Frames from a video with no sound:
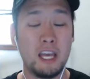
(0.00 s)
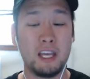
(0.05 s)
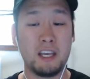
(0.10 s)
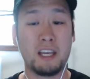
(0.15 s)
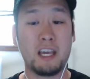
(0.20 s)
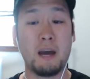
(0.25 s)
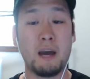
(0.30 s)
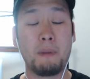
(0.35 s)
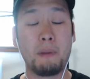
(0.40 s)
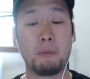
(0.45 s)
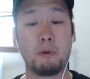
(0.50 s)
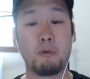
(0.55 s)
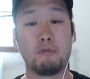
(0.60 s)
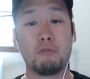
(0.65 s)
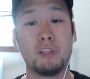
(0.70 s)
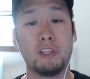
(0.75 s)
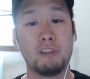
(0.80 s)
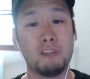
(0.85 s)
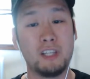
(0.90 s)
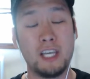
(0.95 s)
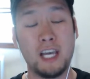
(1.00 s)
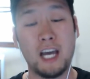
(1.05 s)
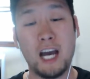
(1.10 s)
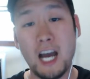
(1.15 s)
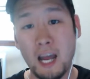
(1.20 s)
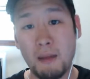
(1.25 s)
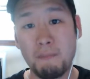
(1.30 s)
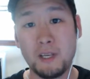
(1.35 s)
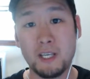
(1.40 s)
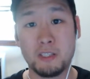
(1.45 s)
It got people really, really
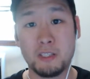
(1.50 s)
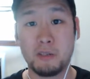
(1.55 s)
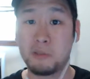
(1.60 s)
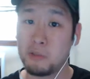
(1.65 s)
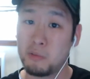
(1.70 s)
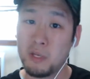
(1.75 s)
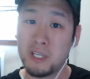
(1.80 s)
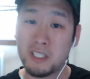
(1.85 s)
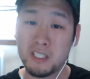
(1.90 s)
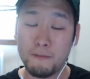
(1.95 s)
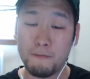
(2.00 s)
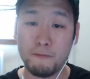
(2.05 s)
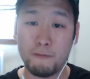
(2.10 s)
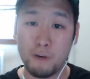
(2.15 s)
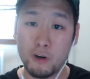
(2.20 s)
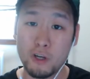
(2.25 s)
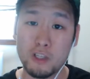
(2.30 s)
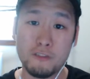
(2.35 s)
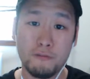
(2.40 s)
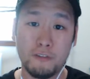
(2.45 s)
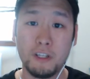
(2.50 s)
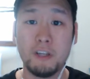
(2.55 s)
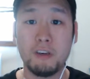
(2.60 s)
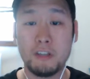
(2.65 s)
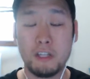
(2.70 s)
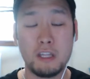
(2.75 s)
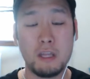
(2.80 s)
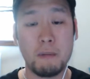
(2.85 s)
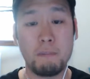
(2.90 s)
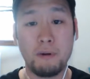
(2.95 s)
hyped because this was the first video
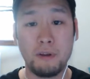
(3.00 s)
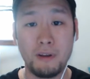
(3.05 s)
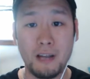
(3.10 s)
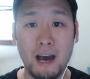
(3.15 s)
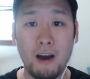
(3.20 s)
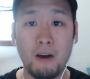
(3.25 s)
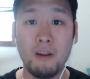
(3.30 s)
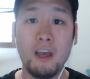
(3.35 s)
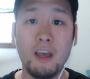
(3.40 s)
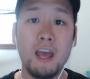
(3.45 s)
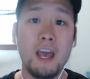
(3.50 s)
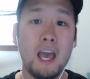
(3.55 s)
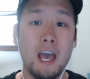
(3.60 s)
that they put out